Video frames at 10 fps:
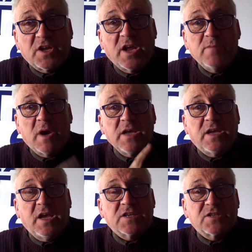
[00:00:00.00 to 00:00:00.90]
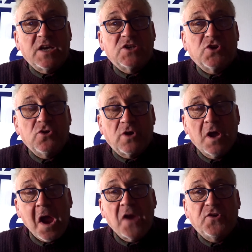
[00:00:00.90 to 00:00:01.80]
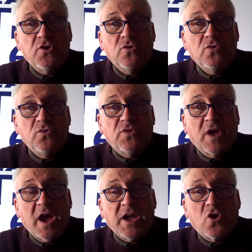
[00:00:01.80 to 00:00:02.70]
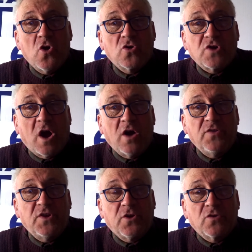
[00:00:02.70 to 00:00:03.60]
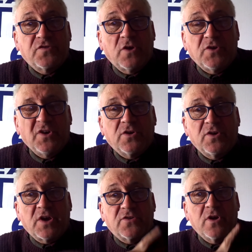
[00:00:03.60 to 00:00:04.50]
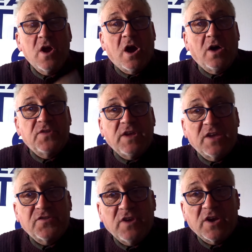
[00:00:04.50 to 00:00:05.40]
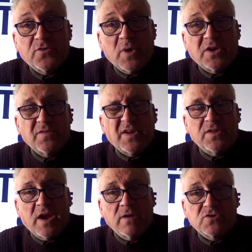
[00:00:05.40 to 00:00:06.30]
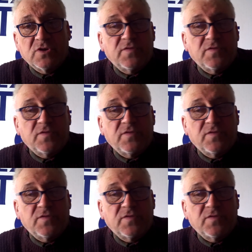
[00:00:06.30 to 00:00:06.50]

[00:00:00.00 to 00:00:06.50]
In my case, I took to the High Court on the North-South Interconnector, on the SEA Directive and the Aarhus